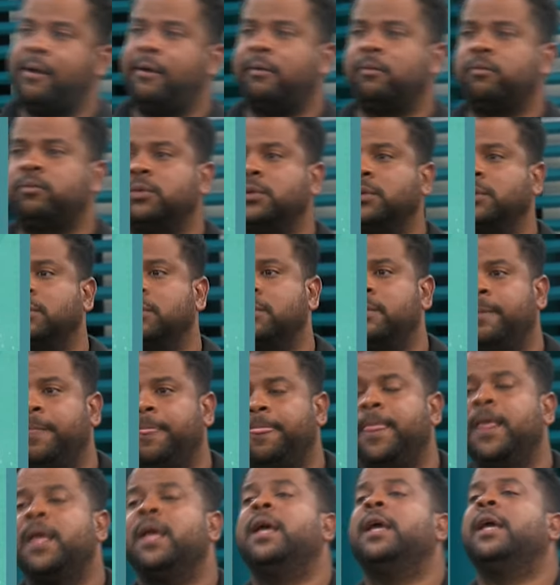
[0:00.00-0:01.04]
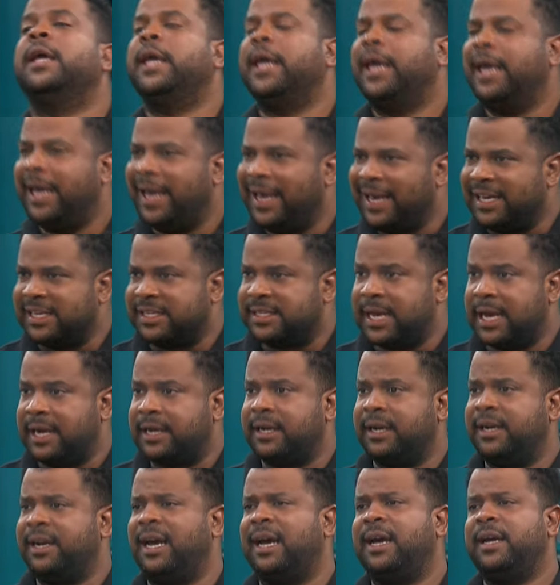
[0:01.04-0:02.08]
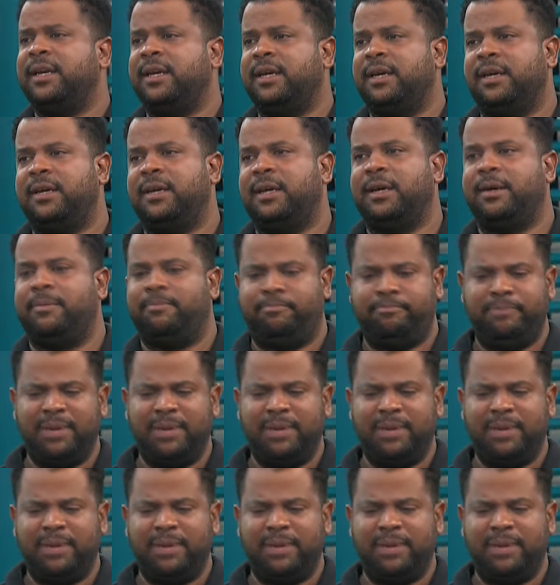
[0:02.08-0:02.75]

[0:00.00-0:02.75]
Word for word: a little upfront change to exactly the, the, the,